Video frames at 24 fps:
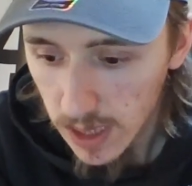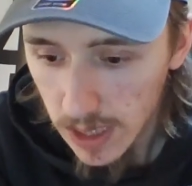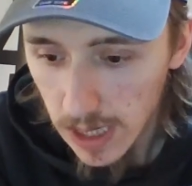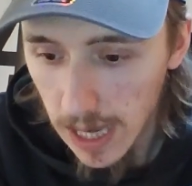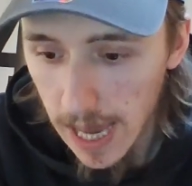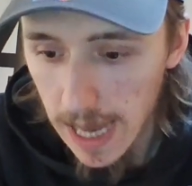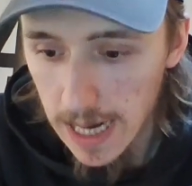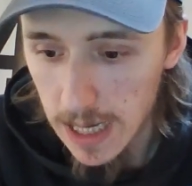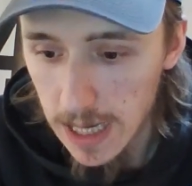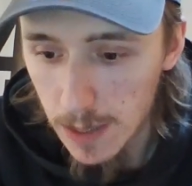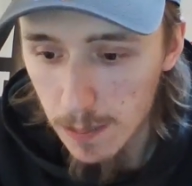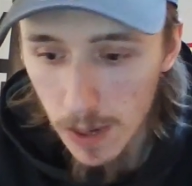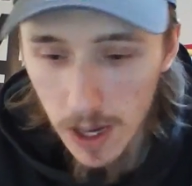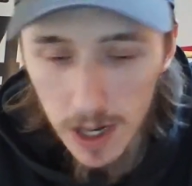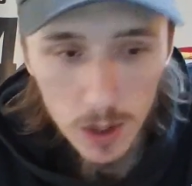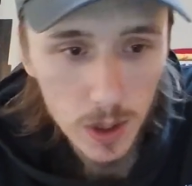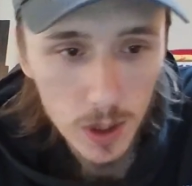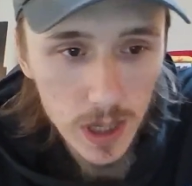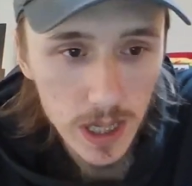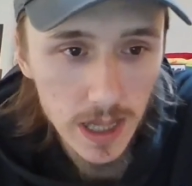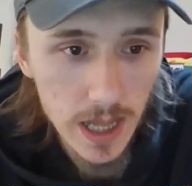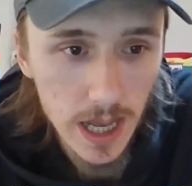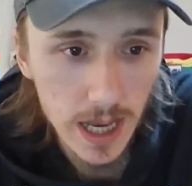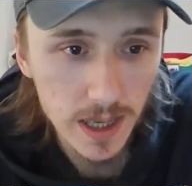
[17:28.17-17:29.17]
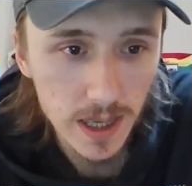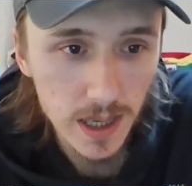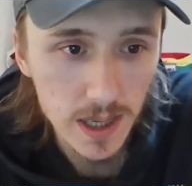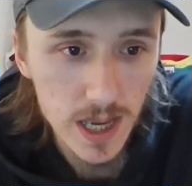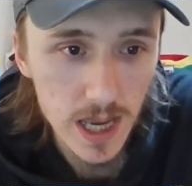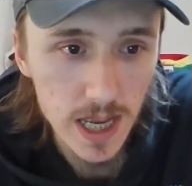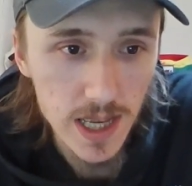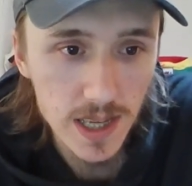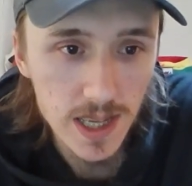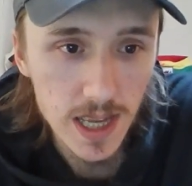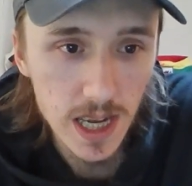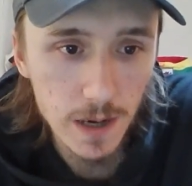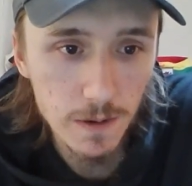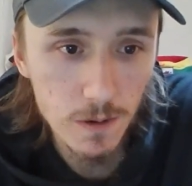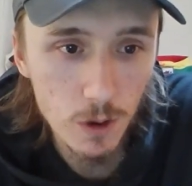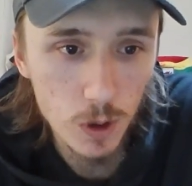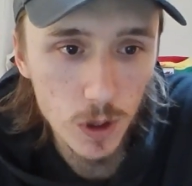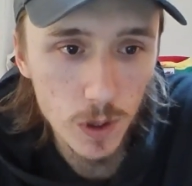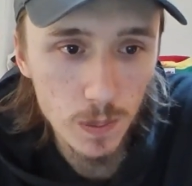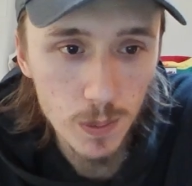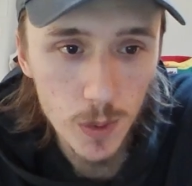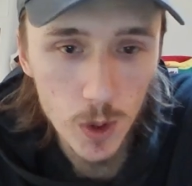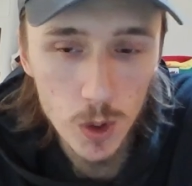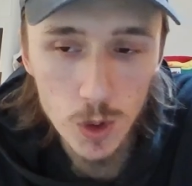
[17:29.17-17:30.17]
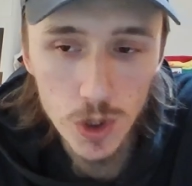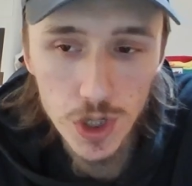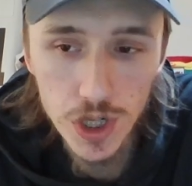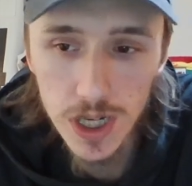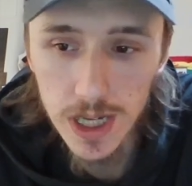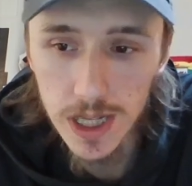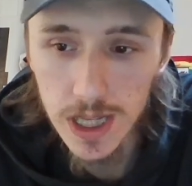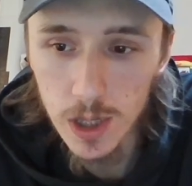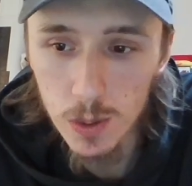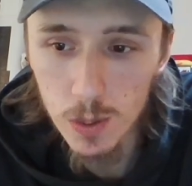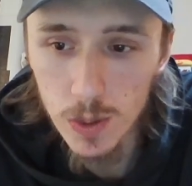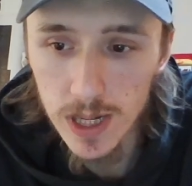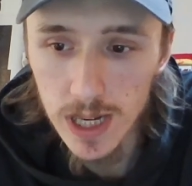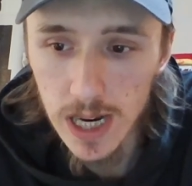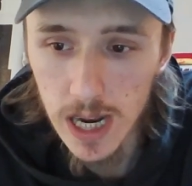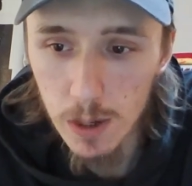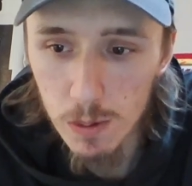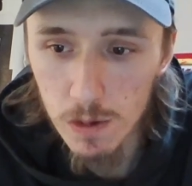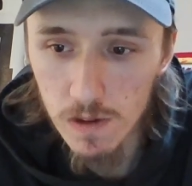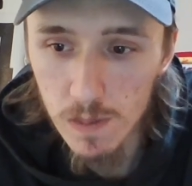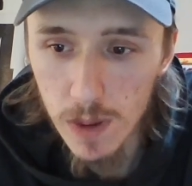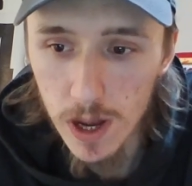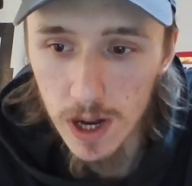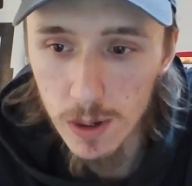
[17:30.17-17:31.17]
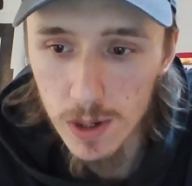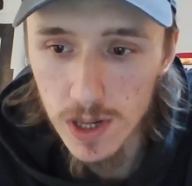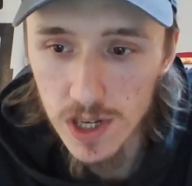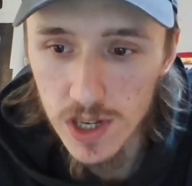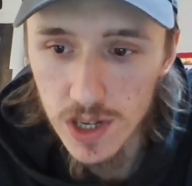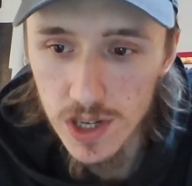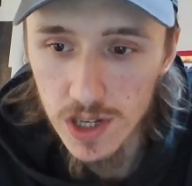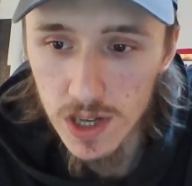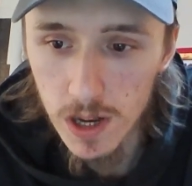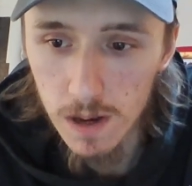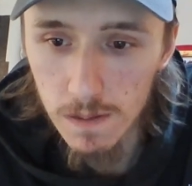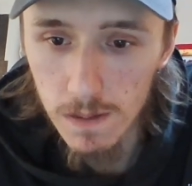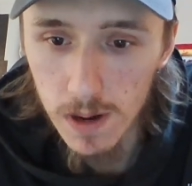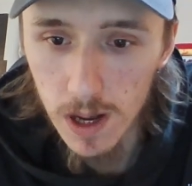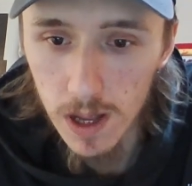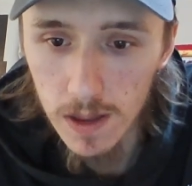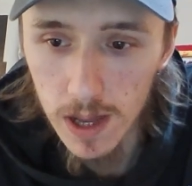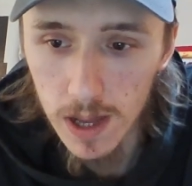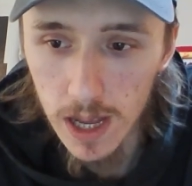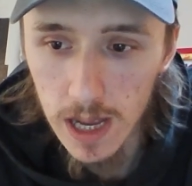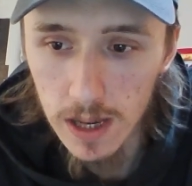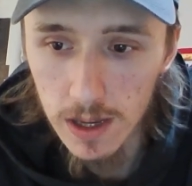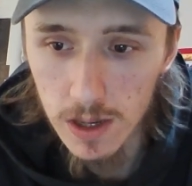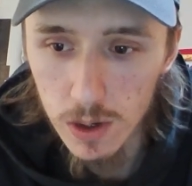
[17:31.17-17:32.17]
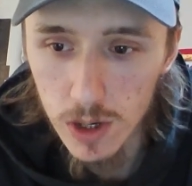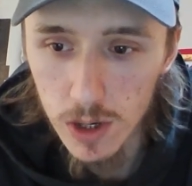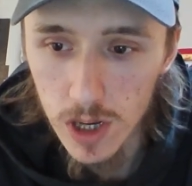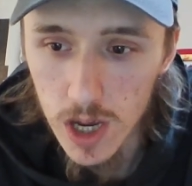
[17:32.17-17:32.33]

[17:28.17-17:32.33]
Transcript: any penalty they can, instead of all the bullshit that we get with penalties and stuff like that,